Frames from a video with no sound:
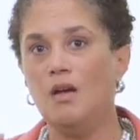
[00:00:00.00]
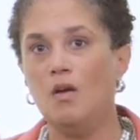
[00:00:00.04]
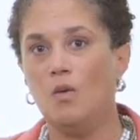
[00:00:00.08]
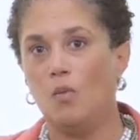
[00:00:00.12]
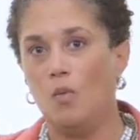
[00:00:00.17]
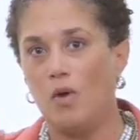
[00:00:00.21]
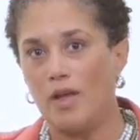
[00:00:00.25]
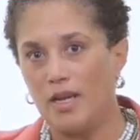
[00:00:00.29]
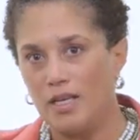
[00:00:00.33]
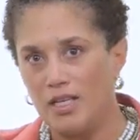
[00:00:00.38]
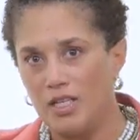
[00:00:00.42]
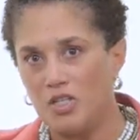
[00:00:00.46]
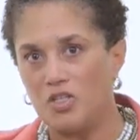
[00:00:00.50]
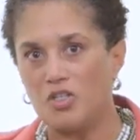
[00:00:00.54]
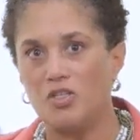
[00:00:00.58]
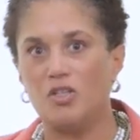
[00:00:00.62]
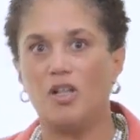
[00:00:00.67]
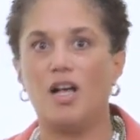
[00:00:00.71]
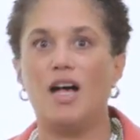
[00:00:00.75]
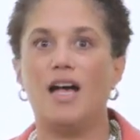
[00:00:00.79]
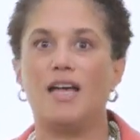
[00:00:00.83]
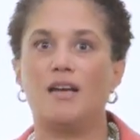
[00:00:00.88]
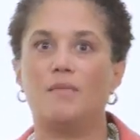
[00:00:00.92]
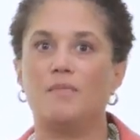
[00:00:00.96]
One
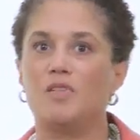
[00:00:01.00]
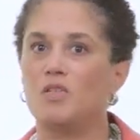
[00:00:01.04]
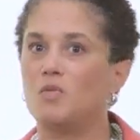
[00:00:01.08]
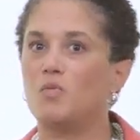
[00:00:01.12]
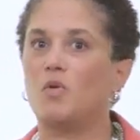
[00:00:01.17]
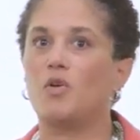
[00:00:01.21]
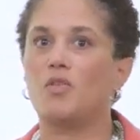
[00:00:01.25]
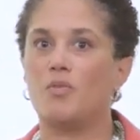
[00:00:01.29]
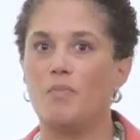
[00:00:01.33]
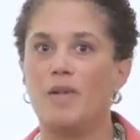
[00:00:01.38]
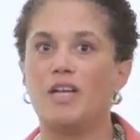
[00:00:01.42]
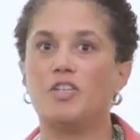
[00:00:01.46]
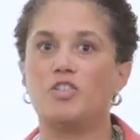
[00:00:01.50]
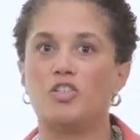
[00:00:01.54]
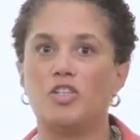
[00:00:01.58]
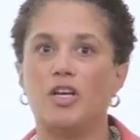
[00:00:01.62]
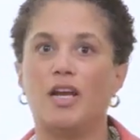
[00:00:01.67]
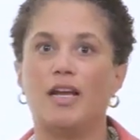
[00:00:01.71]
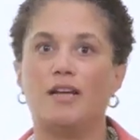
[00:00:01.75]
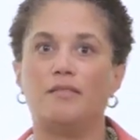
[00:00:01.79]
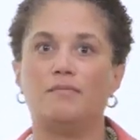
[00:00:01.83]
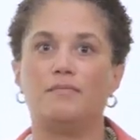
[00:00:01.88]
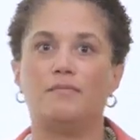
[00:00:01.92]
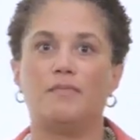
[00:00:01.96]
additional item is worth
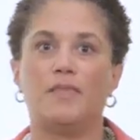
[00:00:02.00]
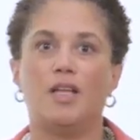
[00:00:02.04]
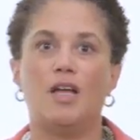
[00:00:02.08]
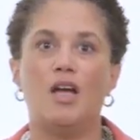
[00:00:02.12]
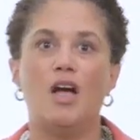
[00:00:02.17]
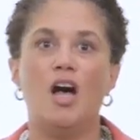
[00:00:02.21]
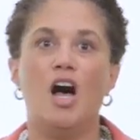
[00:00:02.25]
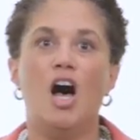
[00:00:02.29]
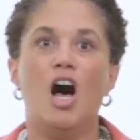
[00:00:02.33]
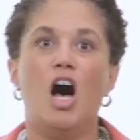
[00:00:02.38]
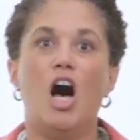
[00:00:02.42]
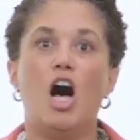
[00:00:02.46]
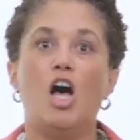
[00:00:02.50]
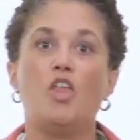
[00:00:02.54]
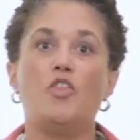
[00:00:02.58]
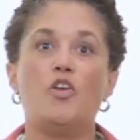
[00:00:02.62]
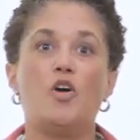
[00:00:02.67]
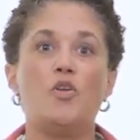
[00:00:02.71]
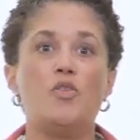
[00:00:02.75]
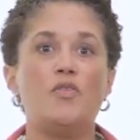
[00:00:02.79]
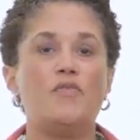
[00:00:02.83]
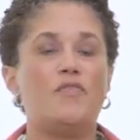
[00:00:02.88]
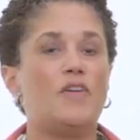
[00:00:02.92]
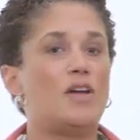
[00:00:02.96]
mentioning.
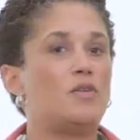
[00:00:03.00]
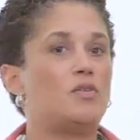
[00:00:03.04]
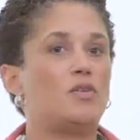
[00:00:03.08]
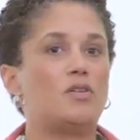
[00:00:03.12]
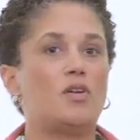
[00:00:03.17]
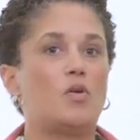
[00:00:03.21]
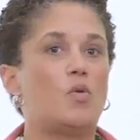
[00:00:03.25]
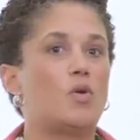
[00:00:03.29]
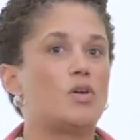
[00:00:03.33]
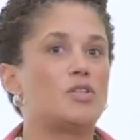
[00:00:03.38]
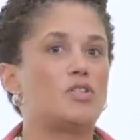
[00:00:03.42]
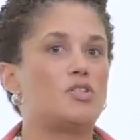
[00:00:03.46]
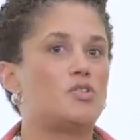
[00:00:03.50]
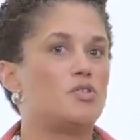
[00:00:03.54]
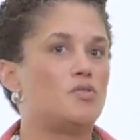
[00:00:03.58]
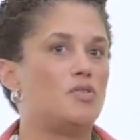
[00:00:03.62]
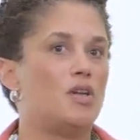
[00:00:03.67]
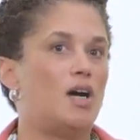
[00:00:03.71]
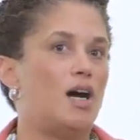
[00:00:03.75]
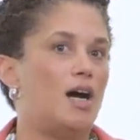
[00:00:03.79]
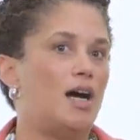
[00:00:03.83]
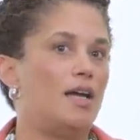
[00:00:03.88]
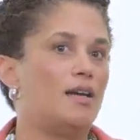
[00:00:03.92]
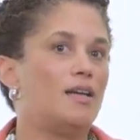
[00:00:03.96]
Although the federal courts do
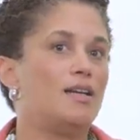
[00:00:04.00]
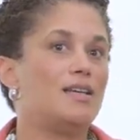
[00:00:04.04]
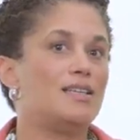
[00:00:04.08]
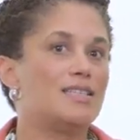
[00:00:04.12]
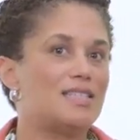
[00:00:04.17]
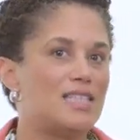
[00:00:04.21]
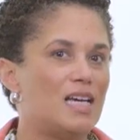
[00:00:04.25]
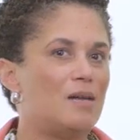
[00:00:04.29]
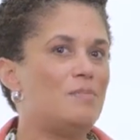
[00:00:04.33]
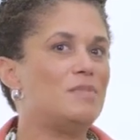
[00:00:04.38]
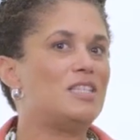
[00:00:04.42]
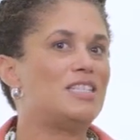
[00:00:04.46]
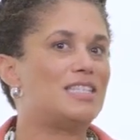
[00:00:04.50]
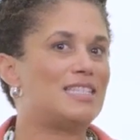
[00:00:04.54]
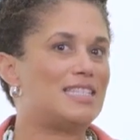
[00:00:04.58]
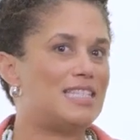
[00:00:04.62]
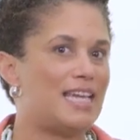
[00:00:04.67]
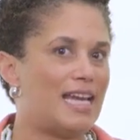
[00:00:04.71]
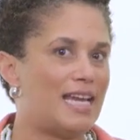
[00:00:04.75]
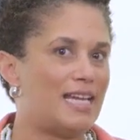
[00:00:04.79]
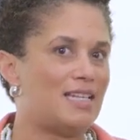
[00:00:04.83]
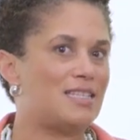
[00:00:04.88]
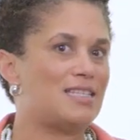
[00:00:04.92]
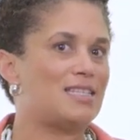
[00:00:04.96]
not, some
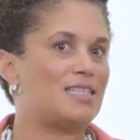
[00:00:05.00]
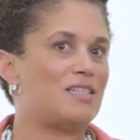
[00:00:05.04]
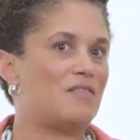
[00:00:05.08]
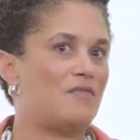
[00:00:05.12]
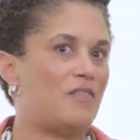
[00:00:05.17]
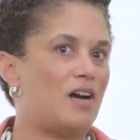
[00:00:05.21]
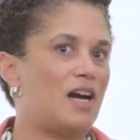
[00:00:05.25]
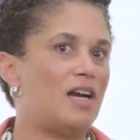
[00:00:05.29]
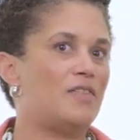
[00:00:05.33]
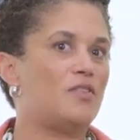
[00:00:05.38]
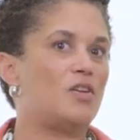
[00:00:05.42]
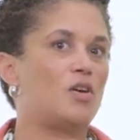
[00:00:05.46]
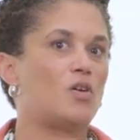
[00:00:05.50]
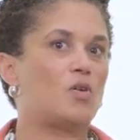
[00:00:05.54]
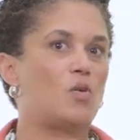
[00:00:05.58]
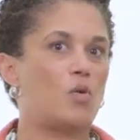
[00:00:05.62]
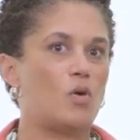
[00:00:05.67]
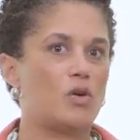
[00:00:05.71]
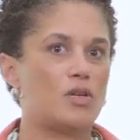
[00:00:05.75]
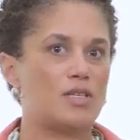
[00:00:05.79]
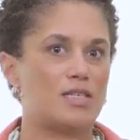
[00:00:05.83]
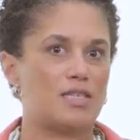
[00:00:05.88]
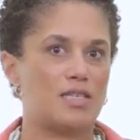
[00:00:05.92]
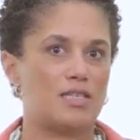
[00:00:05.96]
states divide their
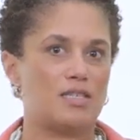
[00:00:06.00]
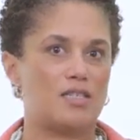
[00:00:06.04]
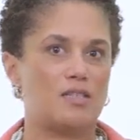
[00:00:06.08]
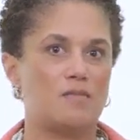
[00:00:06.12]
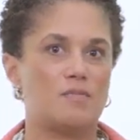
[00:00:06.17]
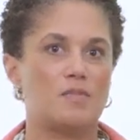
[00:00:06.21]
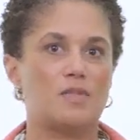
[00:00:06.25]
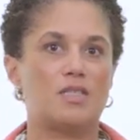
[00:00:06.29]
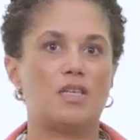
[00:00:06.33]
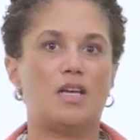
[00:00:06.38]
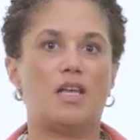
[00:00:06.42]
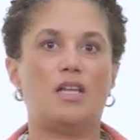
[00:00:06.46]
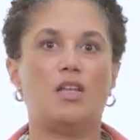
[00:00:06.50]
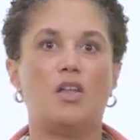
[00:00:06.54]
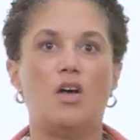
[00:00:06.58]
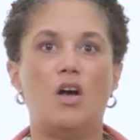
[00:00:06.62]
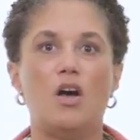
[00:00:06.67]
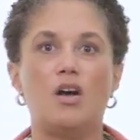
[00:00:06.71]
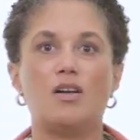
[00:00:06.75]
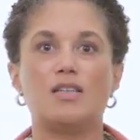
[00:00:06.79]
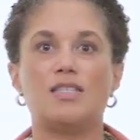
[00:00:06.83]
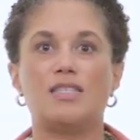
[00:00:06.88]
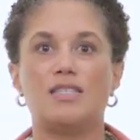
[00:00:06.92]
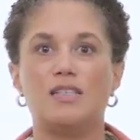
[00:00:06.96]
court systems
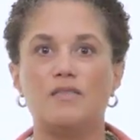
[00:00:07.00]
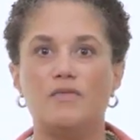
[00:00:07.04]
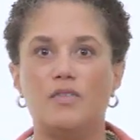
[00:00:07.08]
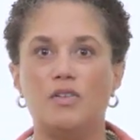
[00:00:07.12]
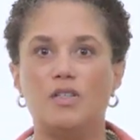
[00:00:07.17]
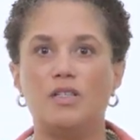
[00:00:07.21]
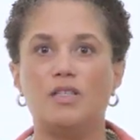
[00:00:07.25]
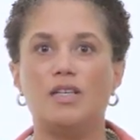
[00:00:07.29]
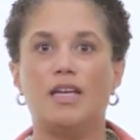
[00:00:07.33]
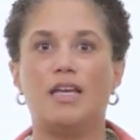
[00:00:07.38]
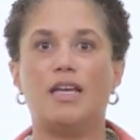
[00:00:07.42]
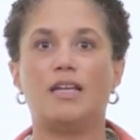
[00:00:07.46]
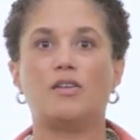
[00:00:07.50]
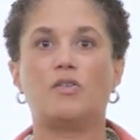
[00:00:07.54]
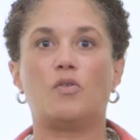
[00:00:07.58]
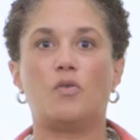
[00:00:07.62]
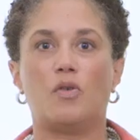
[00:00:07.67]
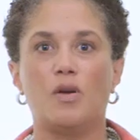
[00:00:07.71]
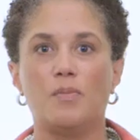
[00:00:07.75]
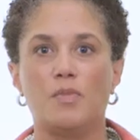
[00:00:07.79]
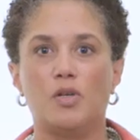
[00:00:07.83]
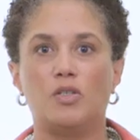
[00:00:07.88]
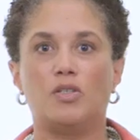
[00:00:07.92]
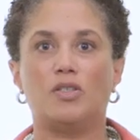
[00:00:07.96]
along civil and
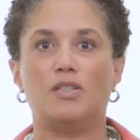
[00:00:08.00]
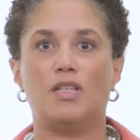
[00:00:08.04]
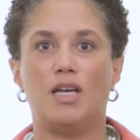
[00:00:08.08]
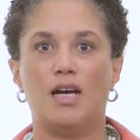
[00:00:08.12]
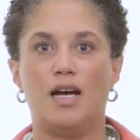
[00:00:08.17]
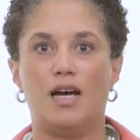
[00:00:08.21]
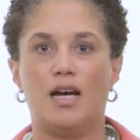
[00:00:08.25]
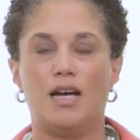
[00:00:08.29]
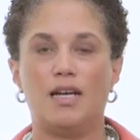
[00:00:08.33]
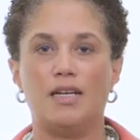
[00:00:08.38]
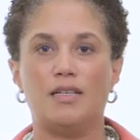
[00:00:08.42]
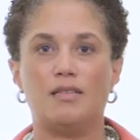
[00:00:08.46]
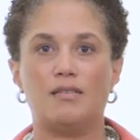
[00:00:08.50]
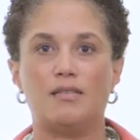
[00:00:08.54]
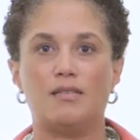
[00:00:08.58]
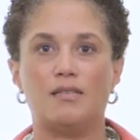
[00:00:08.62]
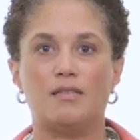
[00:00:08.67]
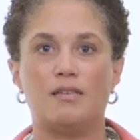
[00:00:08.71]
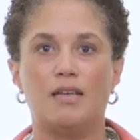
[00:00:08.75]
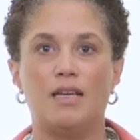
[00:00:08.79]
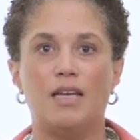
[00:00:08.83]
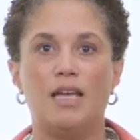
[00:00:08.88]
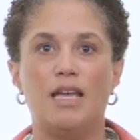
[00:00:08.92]
criminal lines.